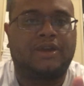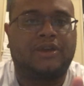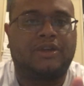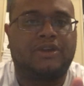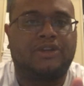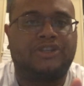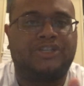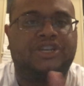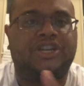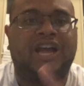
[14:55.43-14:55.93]

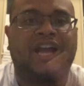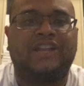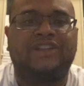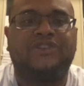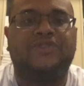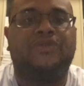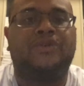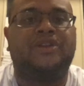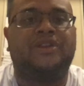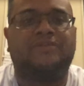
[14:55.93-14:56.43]
should I
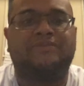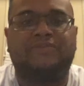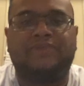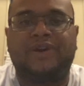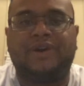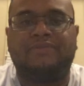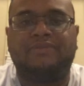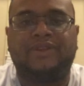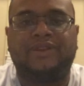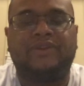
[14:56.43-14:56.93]
do it in
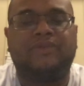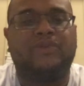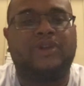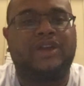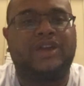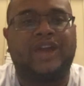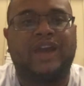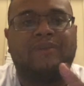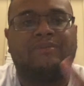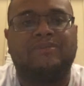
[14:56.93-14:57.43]
public with
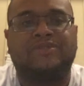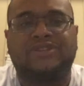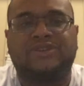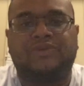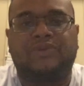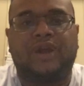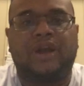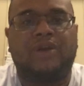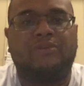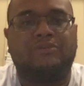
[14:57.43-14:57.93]
cameras
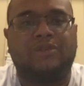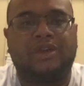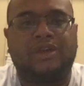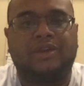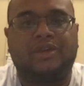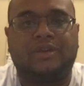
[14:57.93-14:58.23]
around me?